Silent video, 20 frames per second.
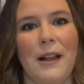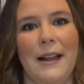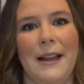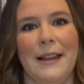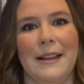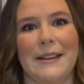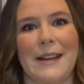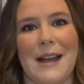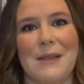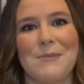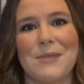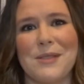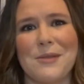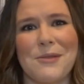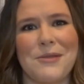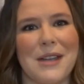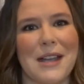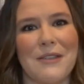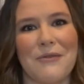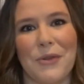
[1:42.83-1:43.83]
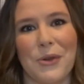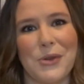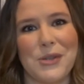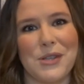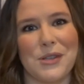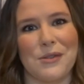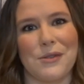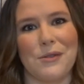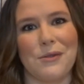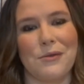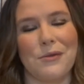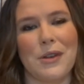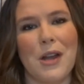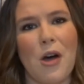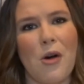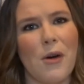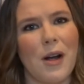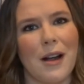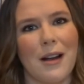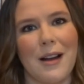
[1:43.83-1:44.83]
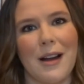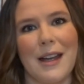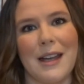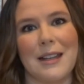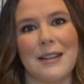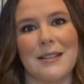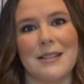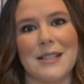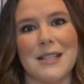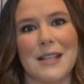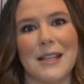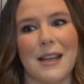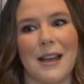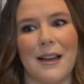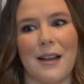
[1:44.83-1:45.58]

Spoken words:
and I'm so thankful to know her and